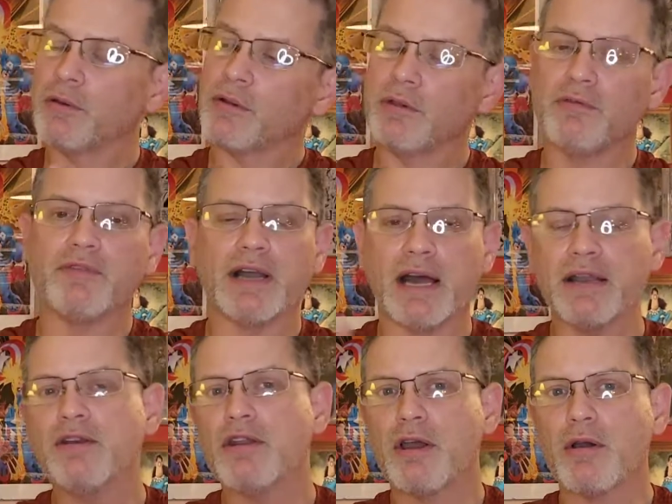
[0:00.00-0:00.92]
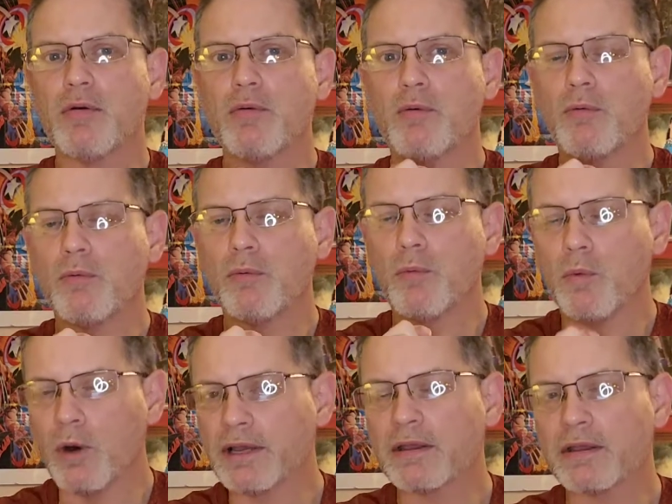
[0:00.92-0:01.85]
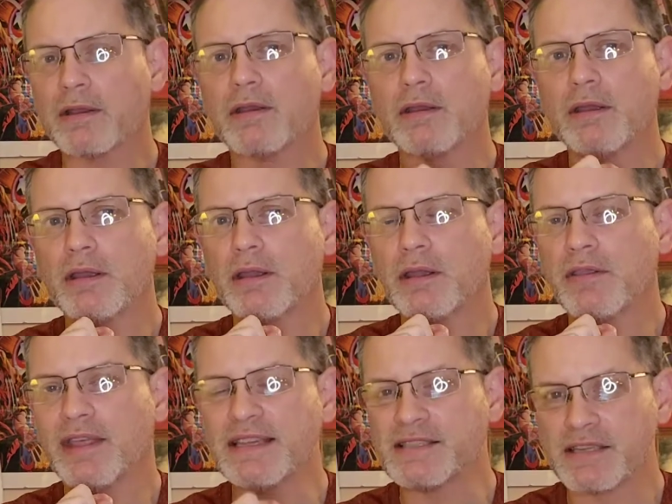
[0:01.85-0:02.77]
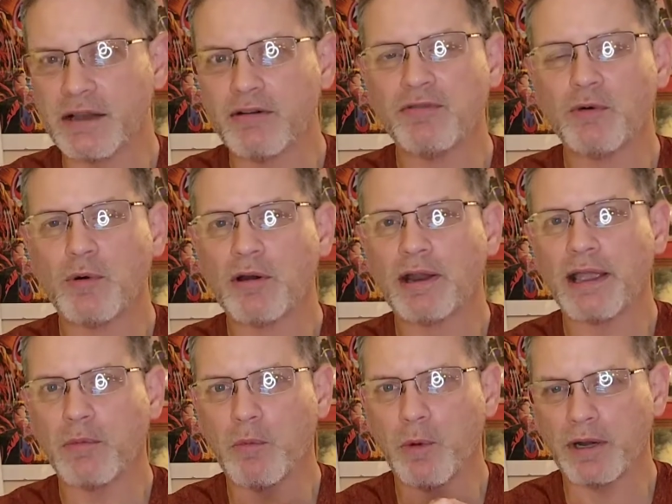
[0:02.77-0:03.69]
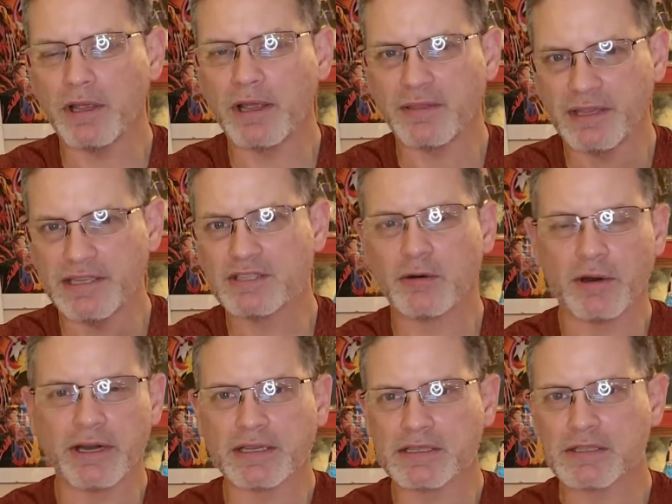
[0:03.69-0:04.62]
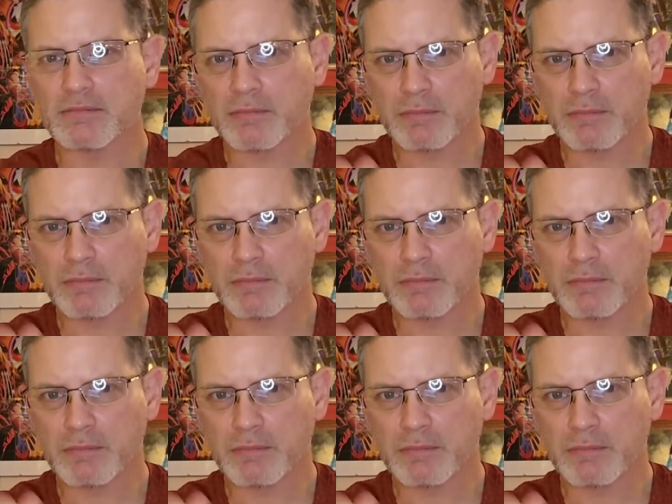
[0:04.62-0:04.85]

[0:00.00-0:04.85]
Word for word: you've got to know what they sell for at what at these grades,